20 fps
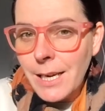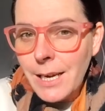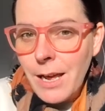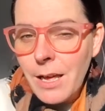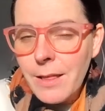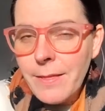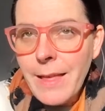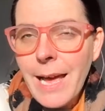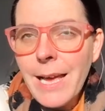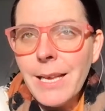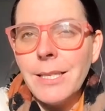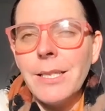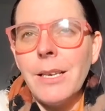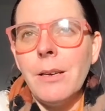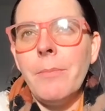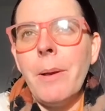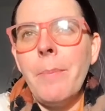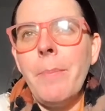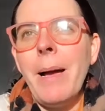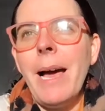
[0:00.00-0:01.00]
Not, that is
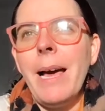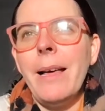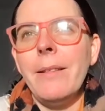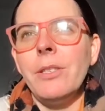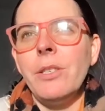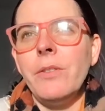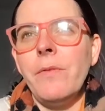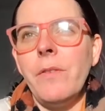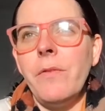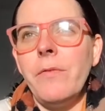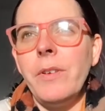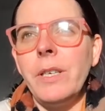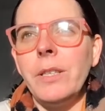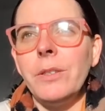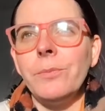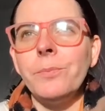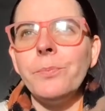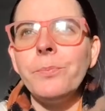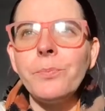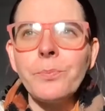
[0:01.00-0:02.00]
not my path to
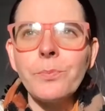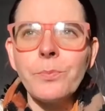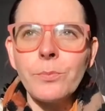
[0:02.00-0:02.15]
fulfill.